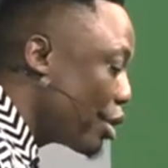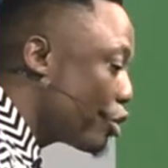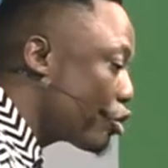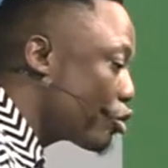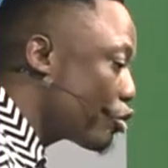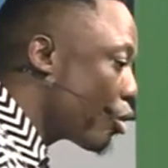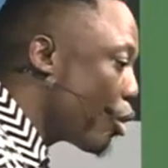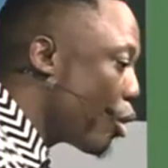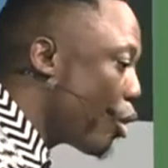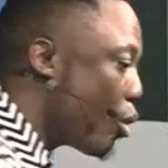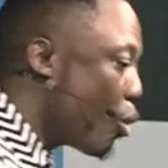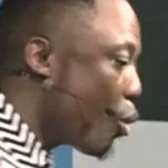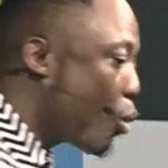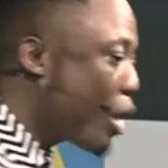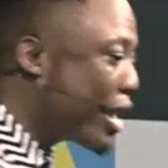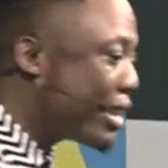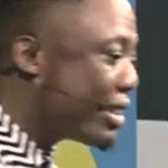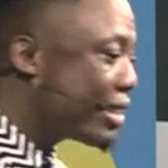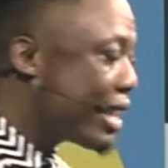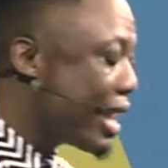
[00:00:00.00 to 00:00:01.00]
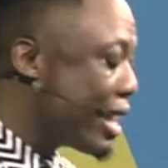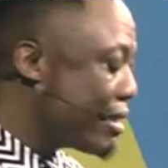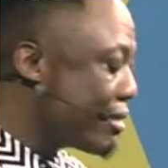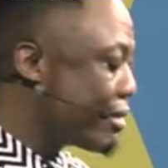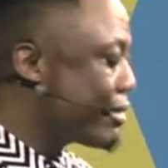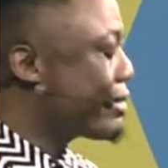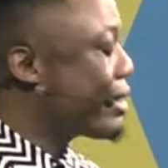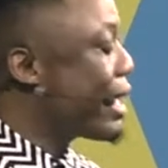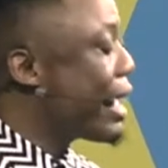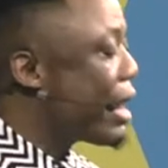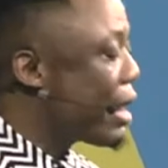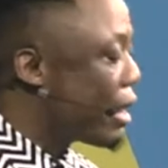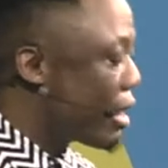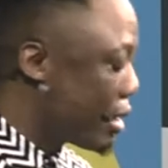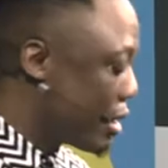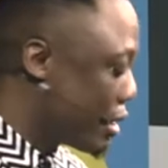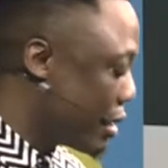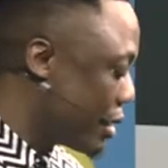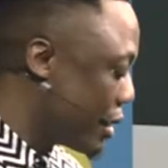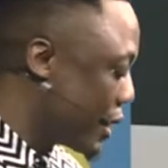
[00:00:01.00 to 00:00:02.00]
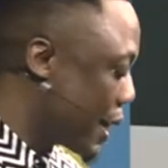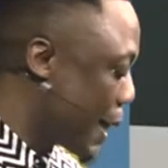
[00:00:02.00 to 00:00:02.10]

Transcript: So when they sell